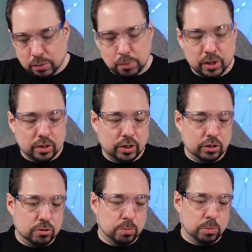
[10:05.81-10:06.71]
but
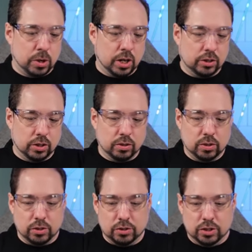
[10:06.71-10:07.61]
less practical,
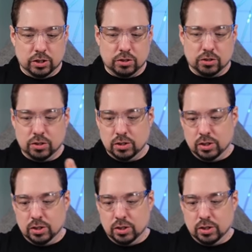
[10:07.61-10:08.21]
because this,